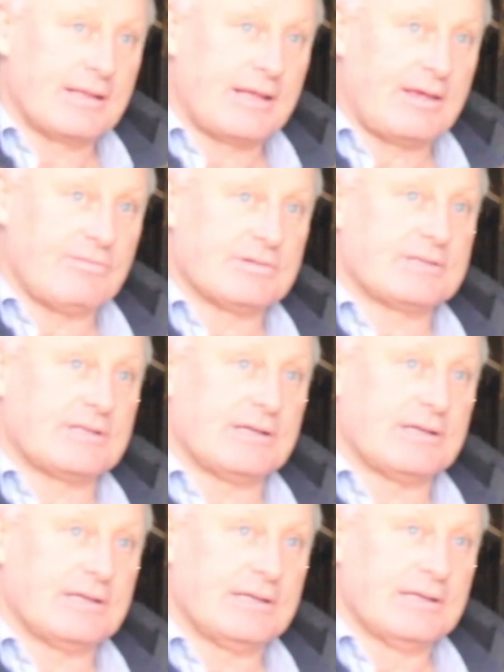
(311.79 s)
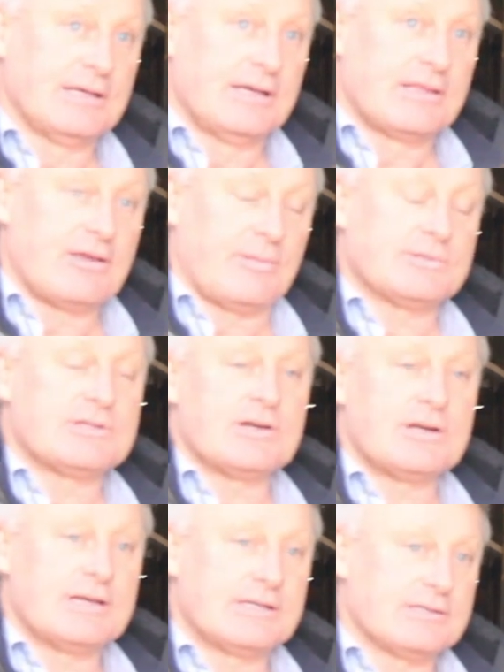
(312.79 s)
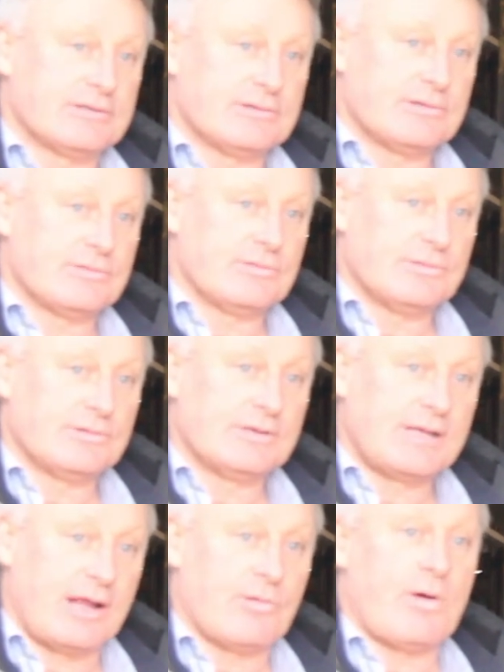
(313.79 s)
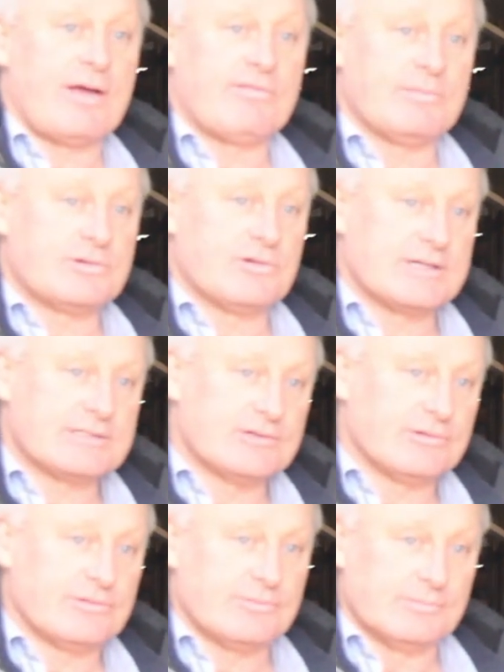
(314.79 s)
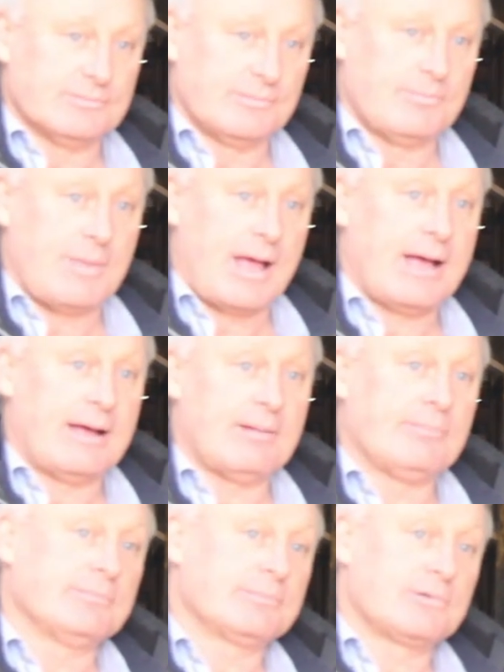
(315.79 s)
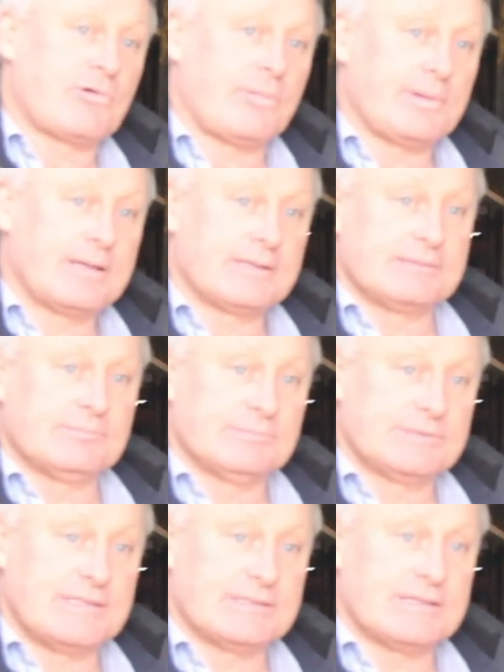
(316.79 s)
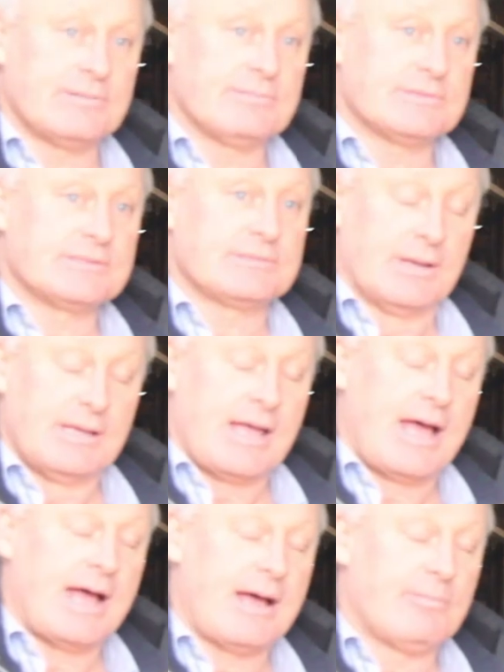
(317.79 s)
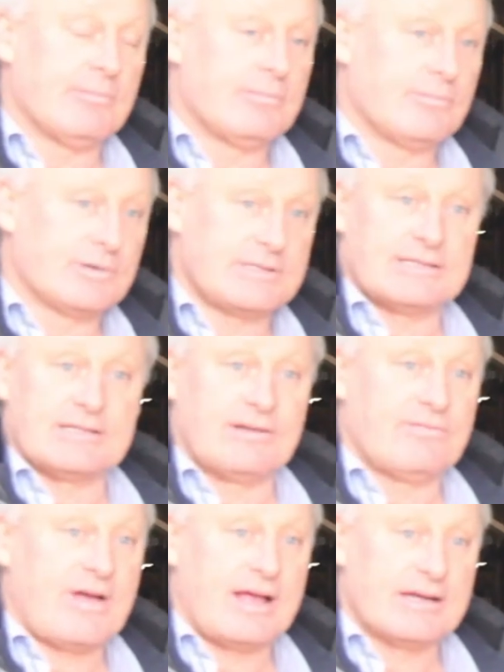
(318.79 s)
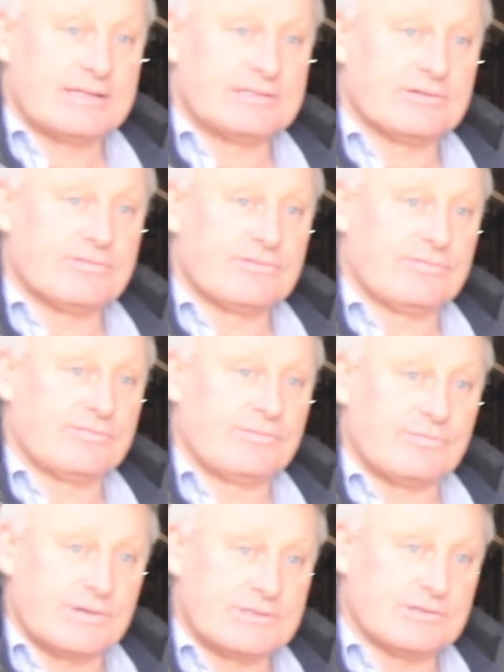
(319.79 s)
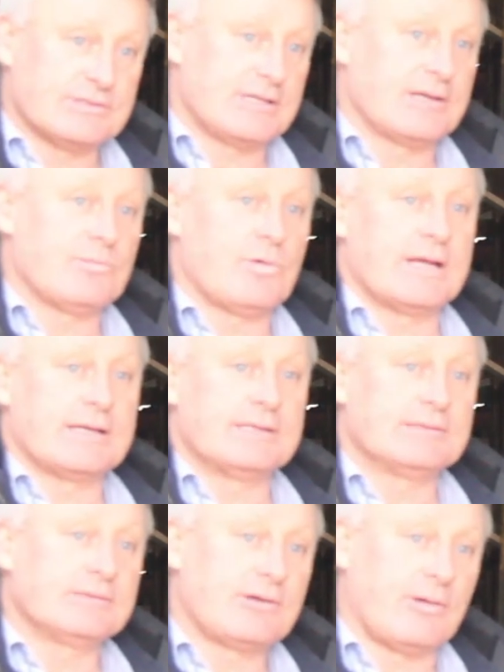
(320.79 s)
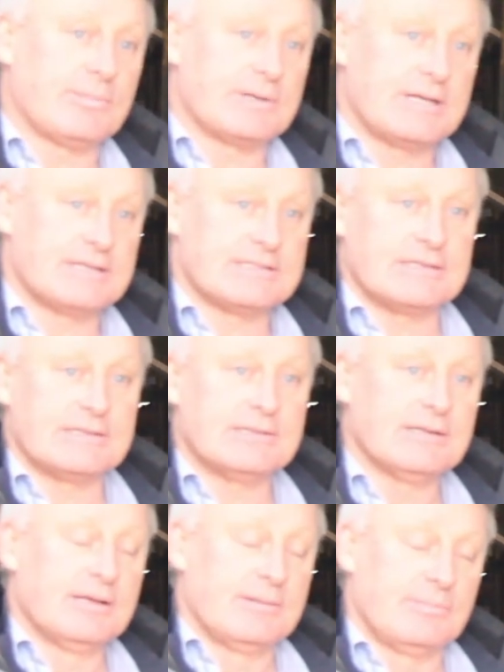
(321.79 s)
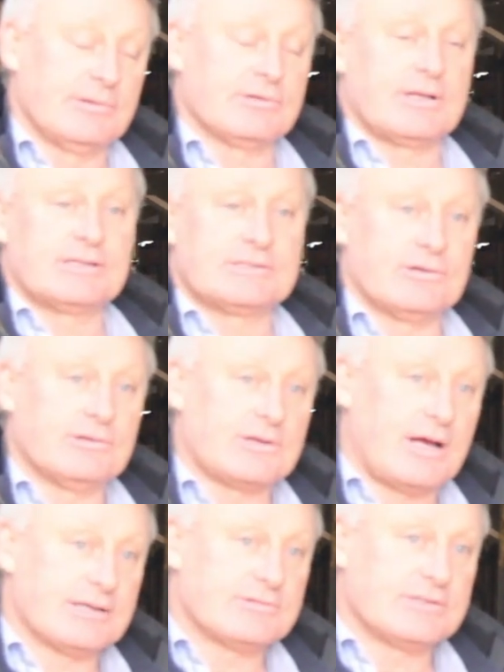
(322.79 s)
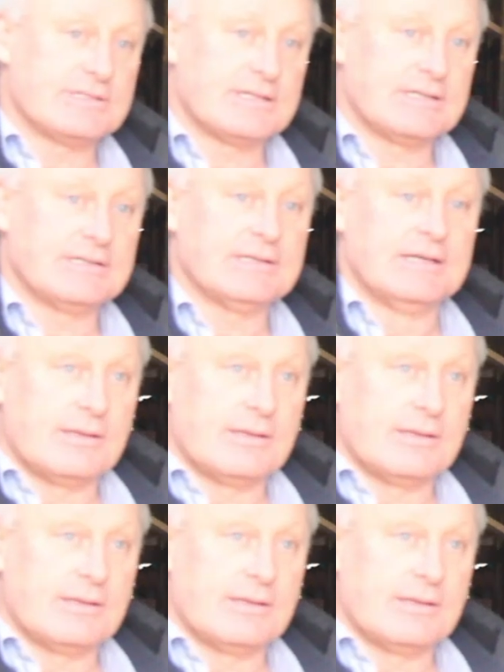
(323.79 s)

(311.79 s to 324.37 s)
give us the opportunity to get away from traditional cropping systems, which has the advantage of reducing weed competition, building soil nitrogen.